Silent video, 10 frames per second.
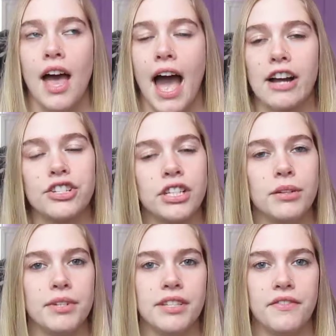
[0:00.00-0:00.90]
actually
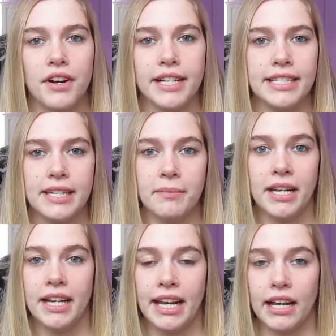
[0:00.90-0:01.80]
wasn't very
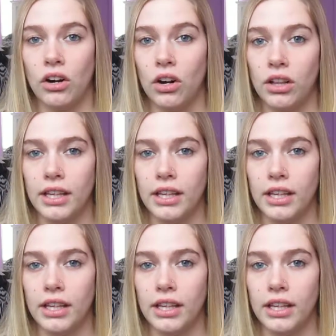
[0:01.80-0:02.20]
intimidating at all.